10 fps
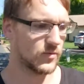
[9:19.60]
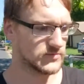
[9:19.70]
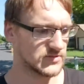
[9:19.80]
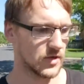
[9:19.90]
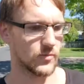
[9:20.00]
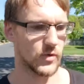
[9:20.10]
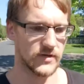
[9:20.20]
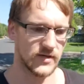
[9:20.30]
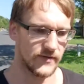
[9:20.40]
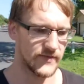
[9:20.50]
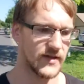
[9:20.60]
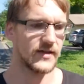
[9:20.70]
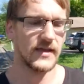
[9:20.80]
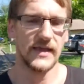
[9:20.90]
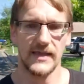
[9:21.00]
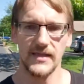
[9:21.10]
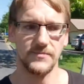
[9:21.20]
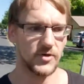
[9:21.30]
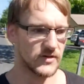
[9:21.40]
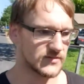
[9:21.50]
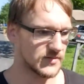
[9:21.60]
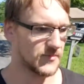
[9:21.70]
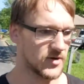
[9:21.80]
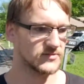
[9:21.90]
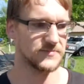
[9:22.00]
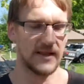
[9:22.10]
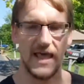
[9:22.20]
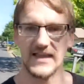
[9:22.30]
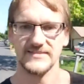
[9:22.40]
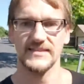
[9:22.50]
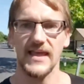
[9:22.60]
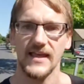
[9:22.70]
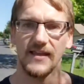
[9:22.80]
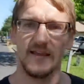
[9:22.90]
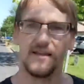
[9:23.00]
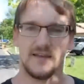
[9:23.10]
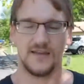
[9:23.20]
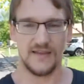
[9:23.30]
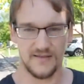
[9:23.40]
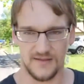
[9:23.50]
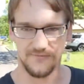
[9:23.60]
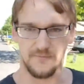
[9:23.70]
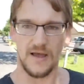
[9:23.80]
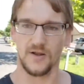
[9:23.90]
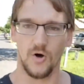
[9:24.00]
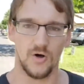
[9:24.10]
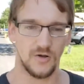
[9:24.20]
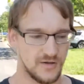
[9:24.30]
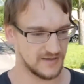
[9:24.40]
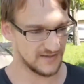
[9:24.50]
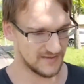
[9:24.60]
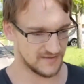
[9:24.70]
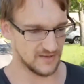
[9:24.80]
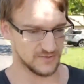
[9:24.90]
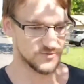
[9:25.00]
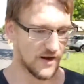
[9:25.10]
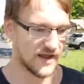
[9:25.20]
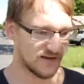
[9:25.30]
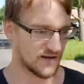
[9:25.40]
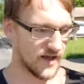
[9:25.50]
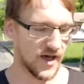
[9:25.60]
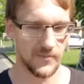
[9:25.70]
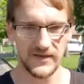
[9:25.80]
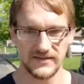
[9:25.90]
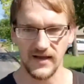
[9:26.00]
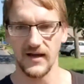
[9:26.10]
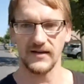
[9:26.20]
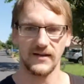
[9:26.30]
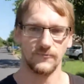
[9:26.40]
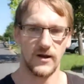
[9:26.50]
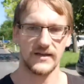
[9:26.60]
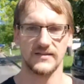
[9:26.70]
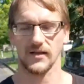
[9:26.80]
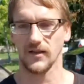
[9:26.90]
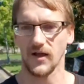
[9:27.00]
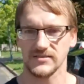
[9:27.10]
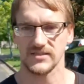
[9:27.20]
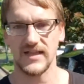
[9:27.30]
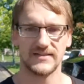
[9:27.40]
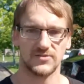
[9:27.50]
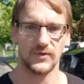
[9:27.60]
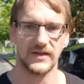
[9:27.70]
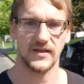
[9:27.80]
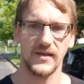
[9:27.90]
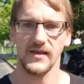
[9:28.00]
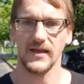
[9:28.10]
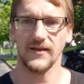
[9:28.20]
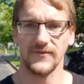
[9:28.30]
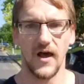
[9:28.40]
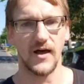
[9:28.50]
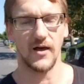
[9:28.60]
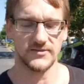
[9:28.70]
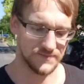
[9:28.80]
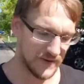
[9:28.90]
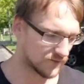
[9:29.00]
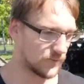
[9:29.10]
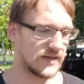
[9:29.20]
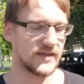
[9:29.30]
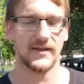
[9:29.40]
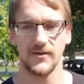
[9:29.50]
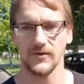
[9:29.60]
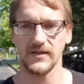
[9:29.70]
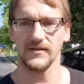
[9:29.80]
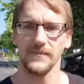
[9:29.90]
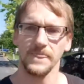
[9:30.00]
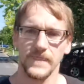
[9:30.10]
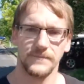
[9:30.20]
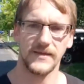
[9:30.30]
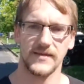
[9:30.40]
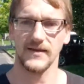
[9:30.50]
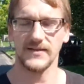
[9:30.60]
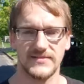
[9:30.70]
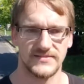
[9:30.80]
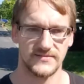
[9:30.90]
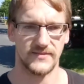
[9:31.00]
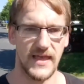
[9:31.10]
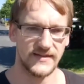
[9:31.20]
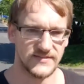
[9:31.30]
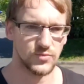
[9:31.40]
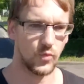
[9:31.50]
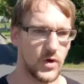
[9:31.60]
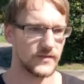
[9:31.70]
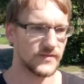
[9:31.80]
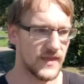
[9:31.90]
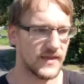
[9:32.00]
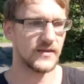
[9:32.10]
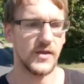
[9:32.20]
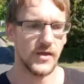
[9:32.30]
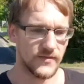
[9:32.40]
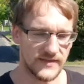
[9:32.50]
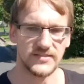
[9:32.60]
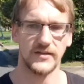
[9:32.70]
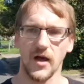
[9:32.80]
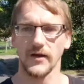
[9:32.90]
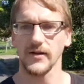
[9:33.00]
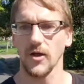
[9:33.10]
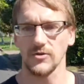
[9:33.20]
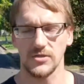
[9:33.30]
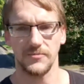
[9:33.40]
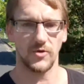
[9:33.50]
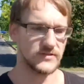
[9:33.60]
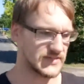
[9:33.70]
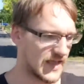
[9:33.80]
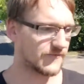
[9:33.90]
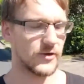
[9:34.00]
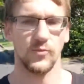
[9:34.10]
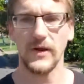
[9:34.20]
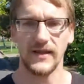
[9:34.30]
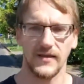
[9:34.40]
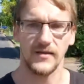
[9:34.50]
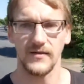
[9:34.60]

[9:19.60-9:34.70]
start working on the ebook. Tomorrow's my last day. If my goal goes right, I'll be done and ready to launch next week. If not, I'll spend the weekend doing it, because that is one thing that's a non-negotiable, is every week